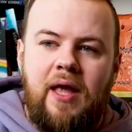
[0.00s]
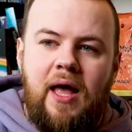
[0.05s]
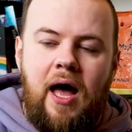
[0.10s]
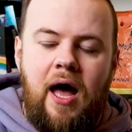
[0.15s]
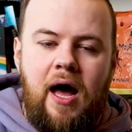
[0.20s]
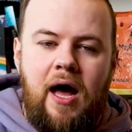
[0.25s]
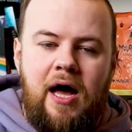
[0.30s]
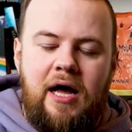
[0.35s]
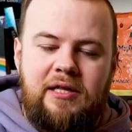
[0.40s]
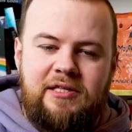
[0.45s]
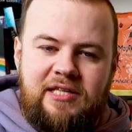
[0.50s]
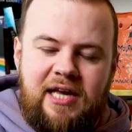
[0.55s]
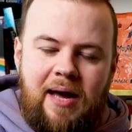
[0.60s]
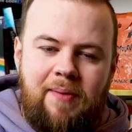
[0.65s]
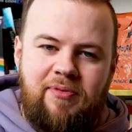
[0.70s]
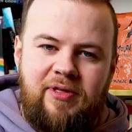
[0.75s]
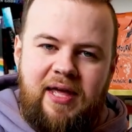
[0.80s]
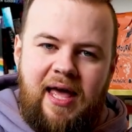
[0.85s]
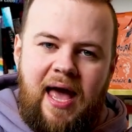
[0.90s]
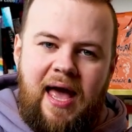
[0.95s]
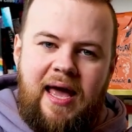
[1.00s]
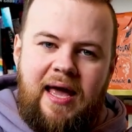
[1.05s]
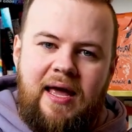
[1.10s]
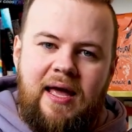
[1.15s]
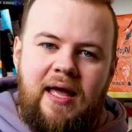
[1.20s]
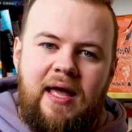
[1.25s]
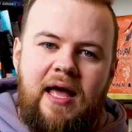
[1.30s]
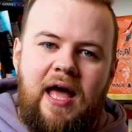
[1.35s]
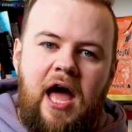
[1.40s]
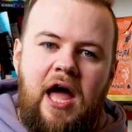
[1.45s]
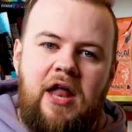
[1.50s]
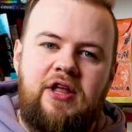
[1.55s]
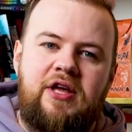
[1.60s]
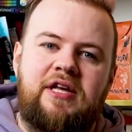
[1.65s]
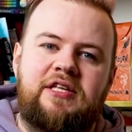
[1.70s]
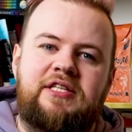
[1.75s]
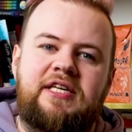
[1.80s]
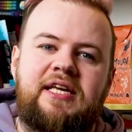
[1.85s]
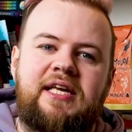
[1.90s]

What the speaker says: and tap the gate, and you get to